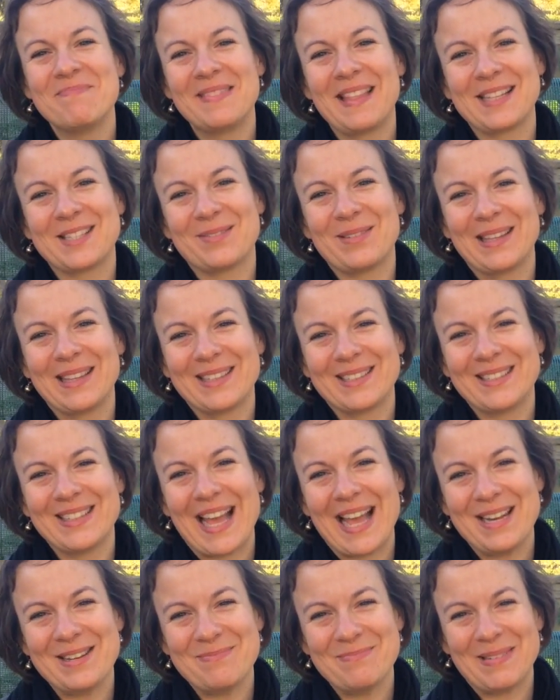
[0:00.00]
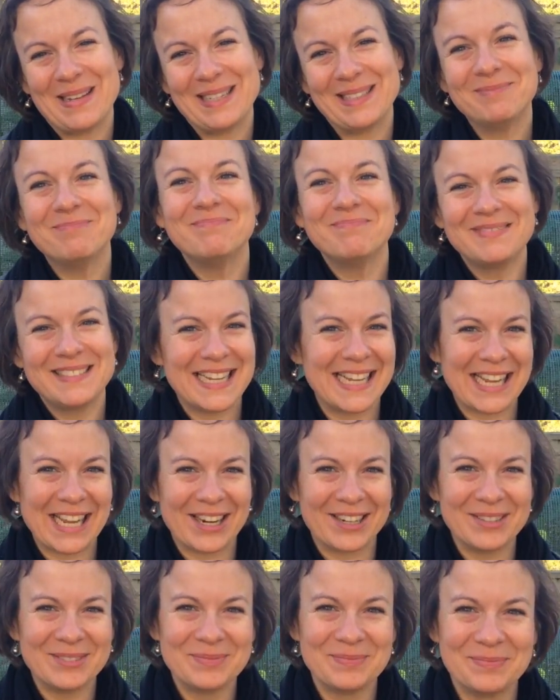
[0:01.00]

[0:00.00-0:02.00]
That's my little end bit. Take care.